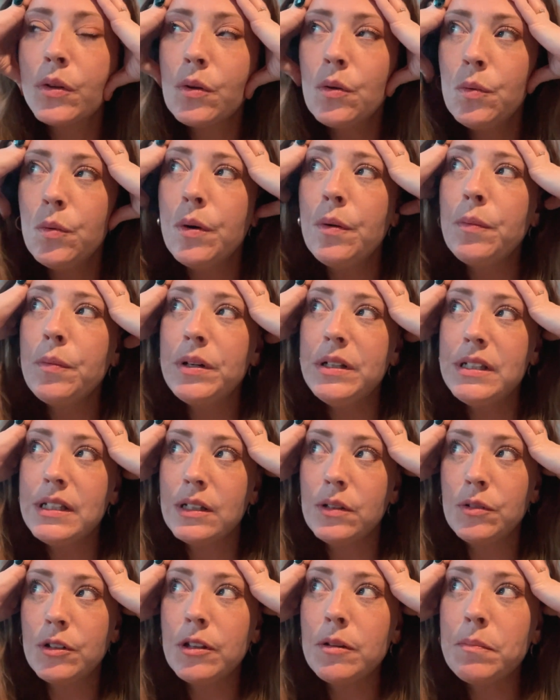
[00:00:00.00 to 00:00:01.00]
when we
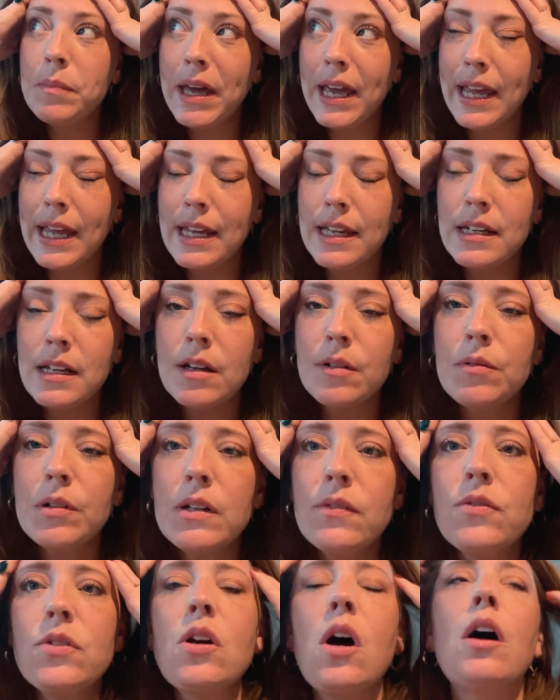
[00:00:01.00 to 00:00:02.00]
deal with pain, and
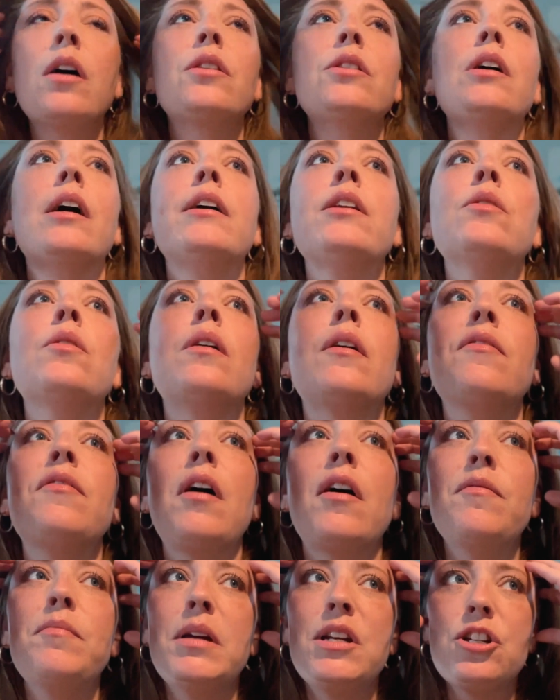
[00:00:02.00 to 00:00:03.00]
we've talked, I know
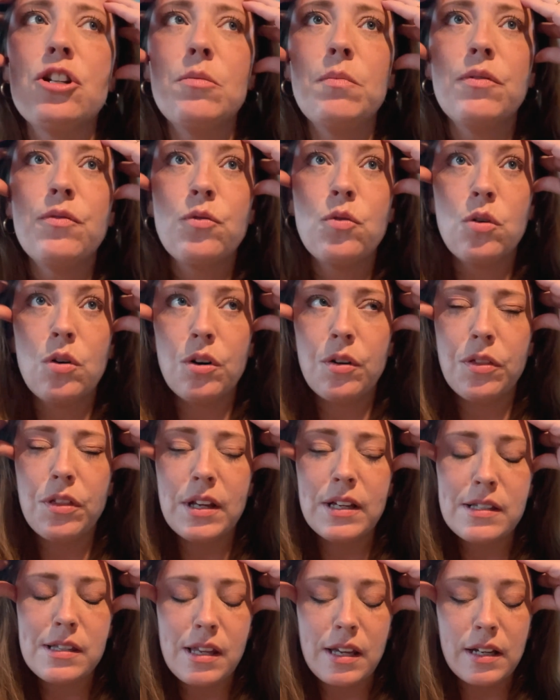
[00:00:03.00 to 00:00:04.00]
I've mentioned before
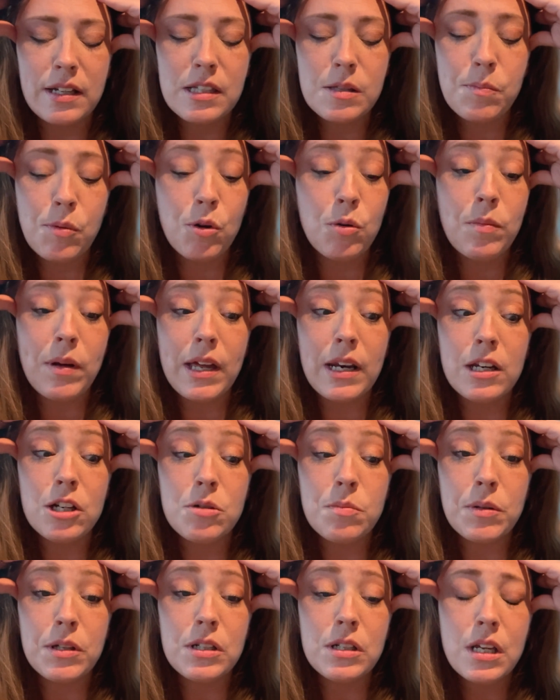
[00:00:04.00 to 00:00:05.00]
things like spoon
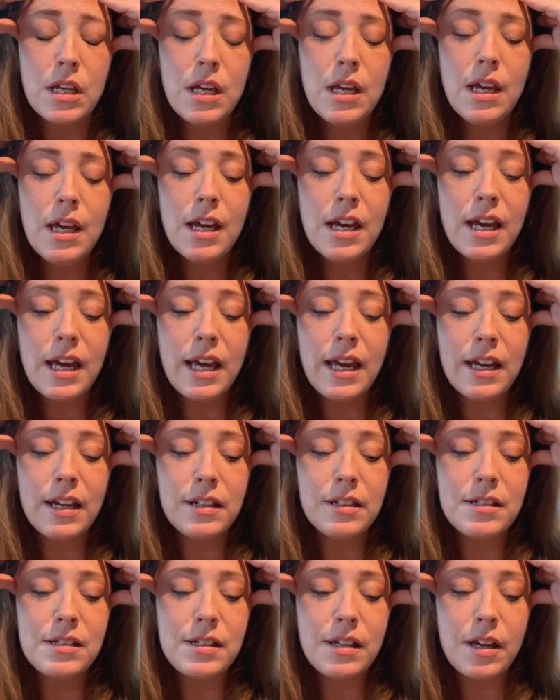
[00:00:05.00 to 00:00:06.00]
management
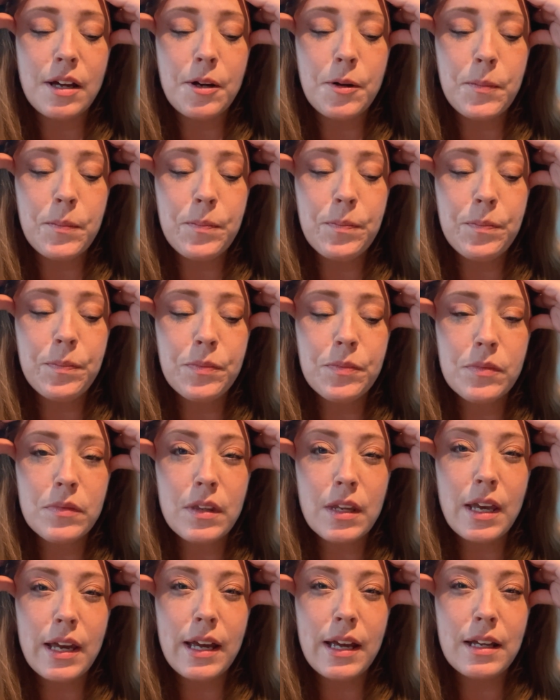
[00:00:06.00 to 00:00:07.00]
and
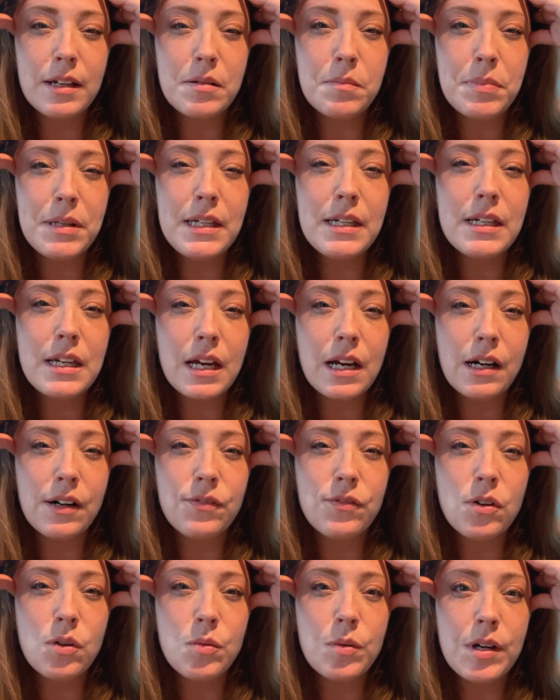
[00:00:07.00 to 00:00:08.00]
being
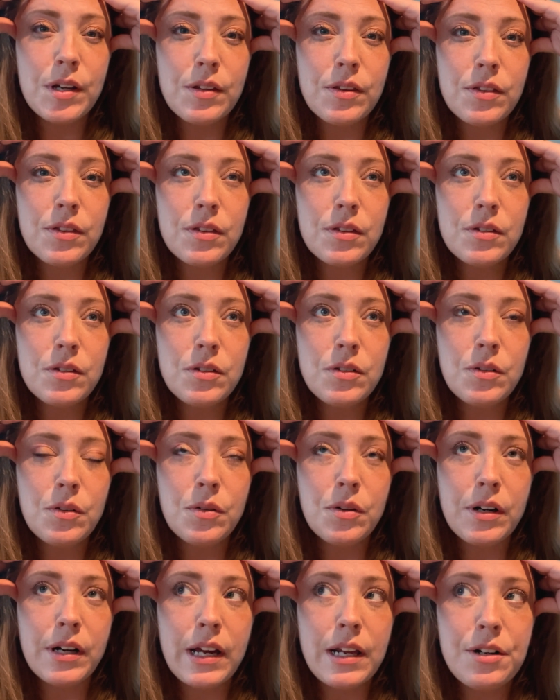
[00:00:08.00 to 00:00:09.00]
careful with
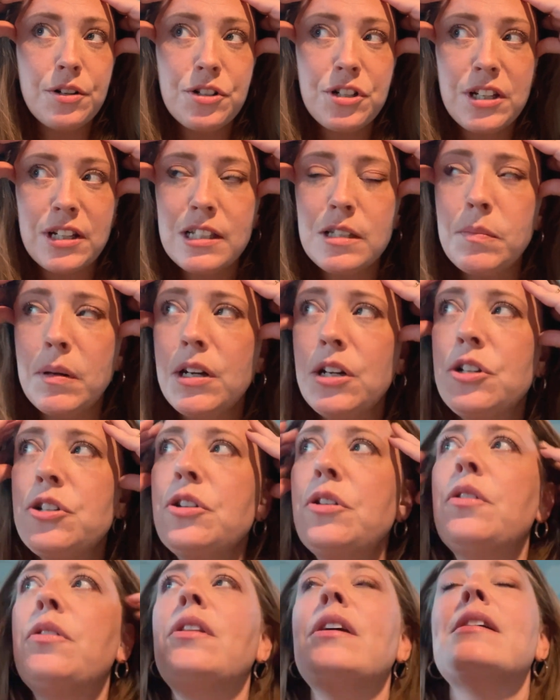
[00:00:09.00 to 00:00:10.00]
your energy
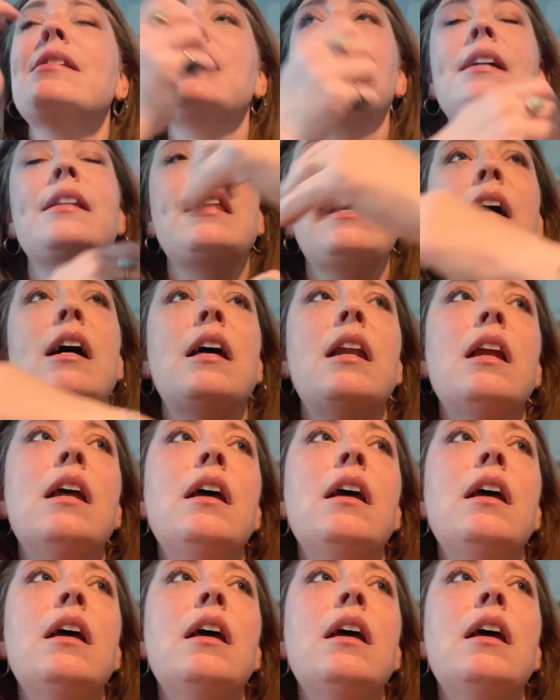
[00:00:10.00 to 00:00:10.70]
expenditure and things like that.